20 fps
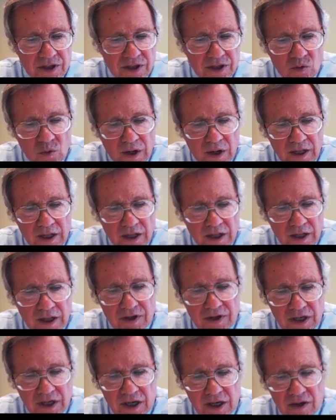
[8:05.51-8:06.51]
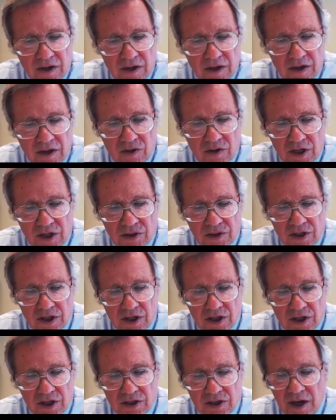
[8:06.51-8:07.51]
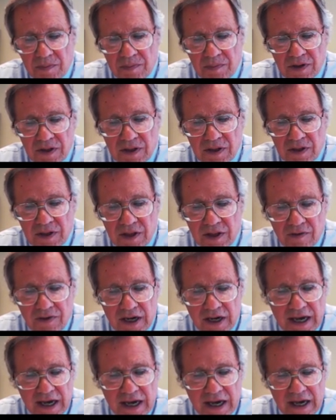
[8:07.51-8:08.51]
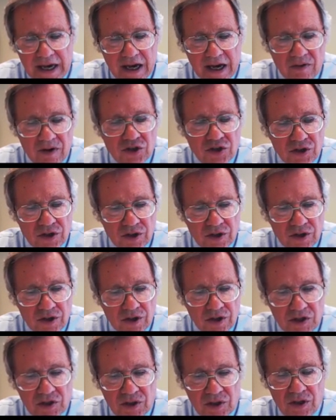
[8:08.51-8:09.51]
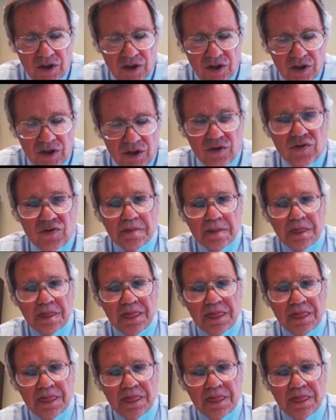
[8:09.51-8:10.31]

and relevant characteristics to help clarify how each term is used